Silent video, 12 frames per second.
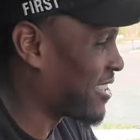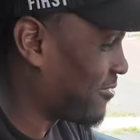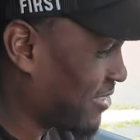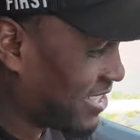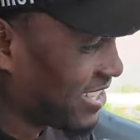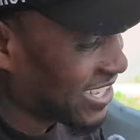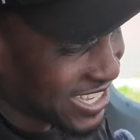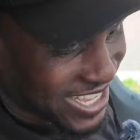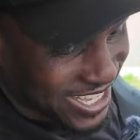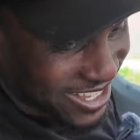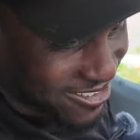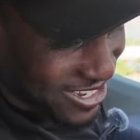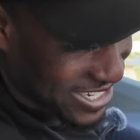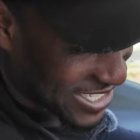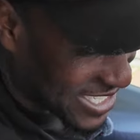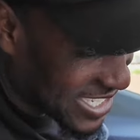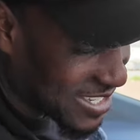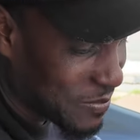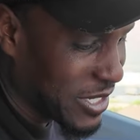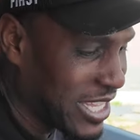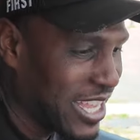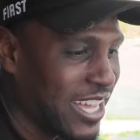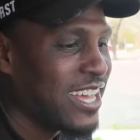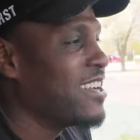here? Can we? He gonna let us in?
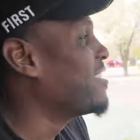But yeah,